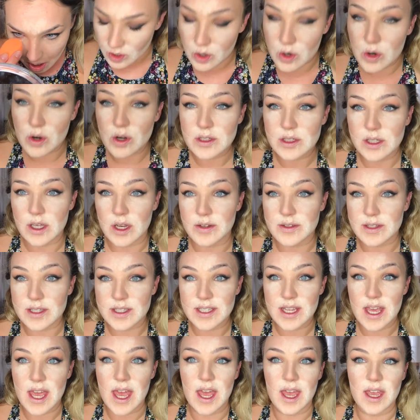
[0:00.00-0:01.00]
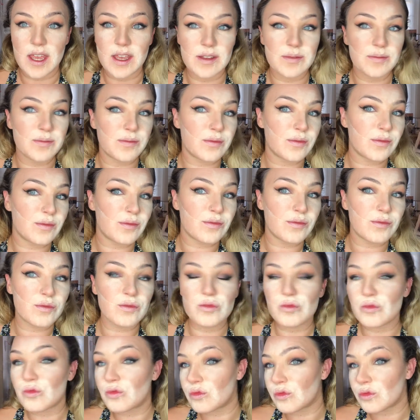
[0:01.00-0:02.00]
Also, today
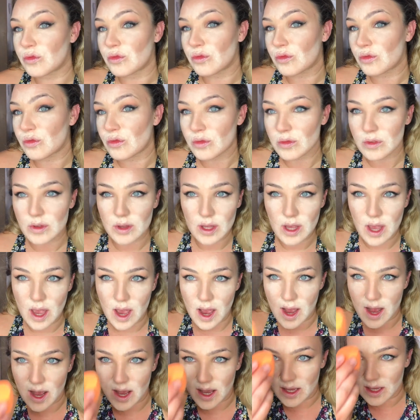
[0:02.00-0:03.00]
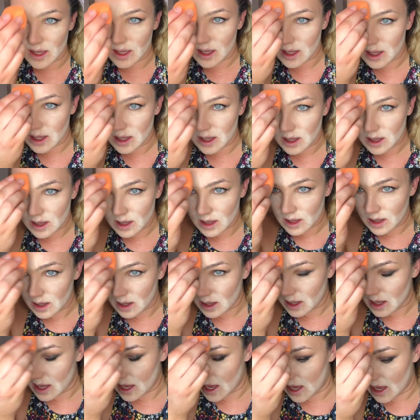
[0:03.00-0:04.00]
I
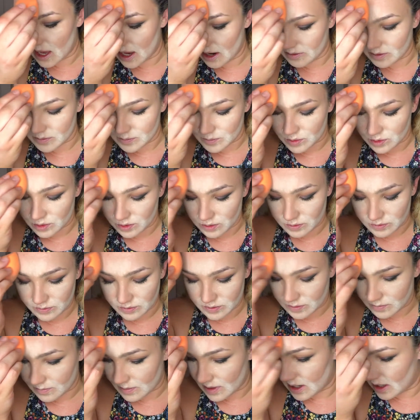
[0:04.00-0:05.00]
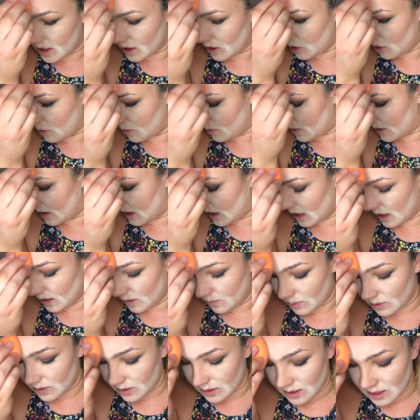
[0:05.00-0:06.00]
hair removed my upper
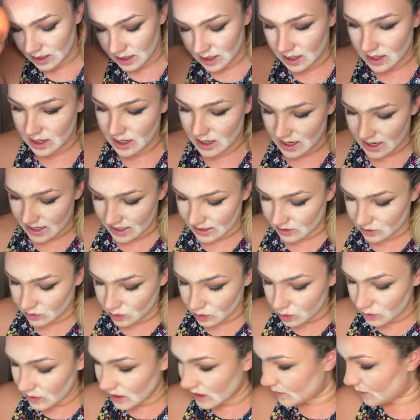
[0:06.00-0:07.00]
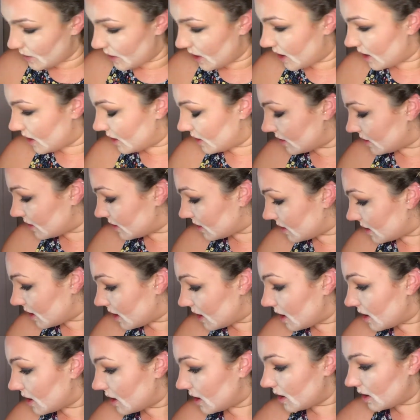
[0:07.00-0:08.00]
lip and it always burns,
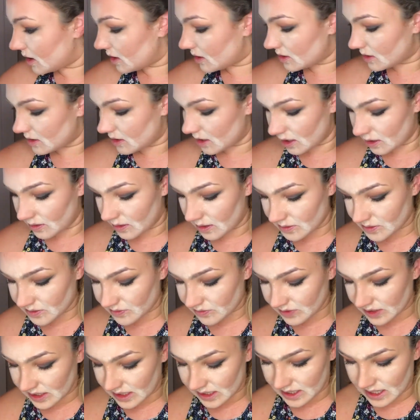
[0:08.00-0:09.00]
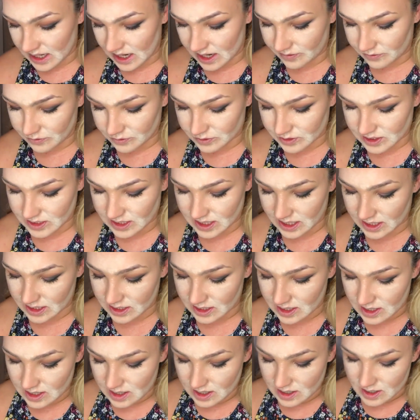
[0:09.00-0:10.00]
so I was really careful today.
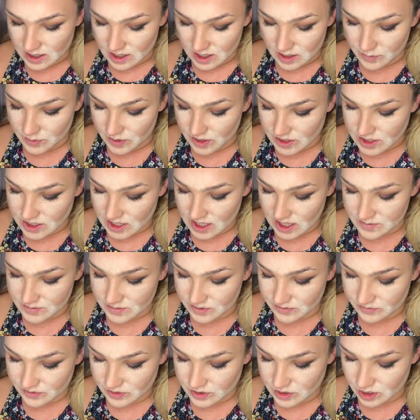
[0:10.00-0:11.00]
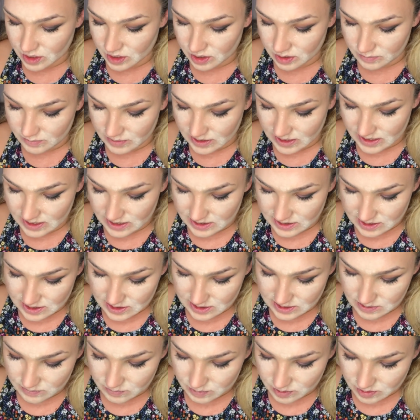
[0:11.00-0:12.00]
I put a timer on for 2 minutes and
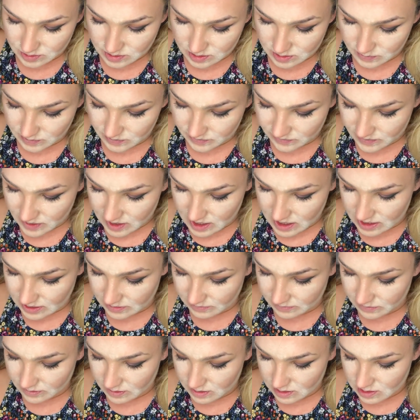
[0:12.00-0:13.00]
it's supposed to be 5